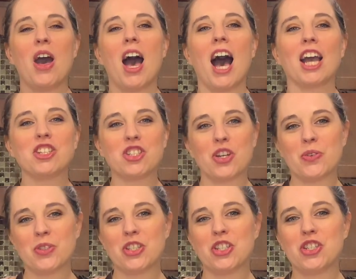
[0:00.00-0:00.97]
I
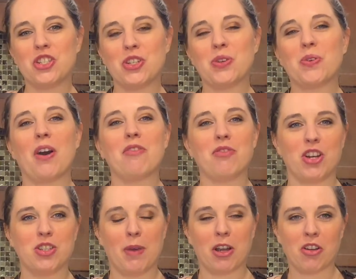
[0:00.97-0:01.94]
chose to do a
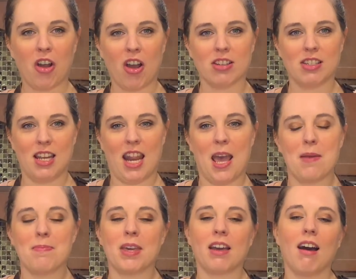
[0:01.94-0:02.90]
French macaron today
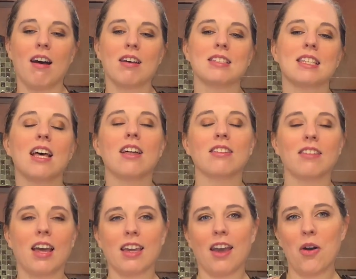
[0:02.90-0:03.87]
because,
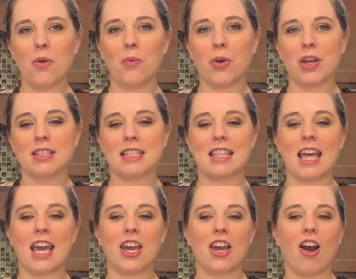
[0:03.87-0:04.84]
like Elle Woods,
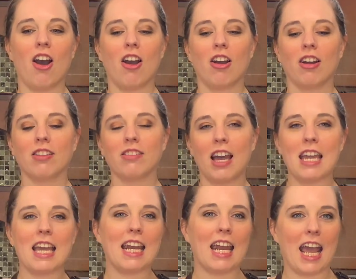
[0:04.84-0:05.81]
they are light
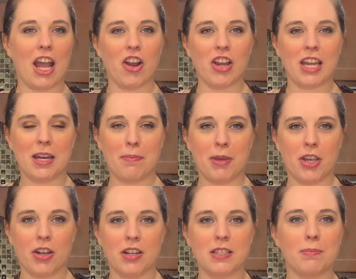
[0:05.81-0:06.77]
and airy in
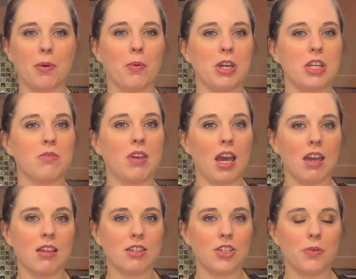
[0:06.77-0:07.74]
appearance, but when you get
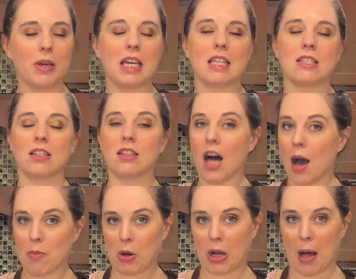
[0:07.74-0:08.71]
into it, it's a lot
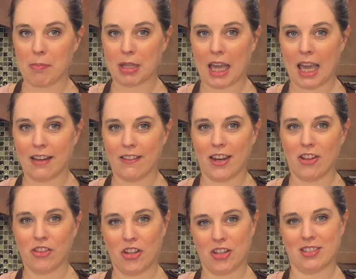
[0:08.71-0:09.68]
more complicated than
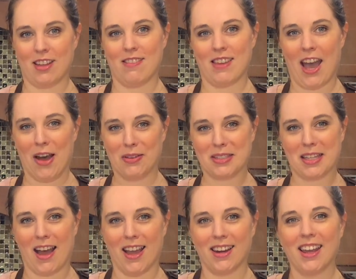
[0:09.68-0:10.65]
it looks on the
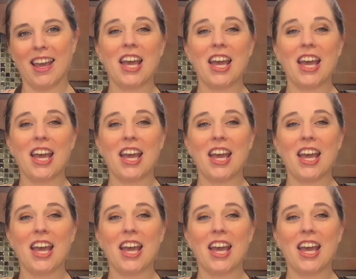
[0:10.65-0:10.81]
outside.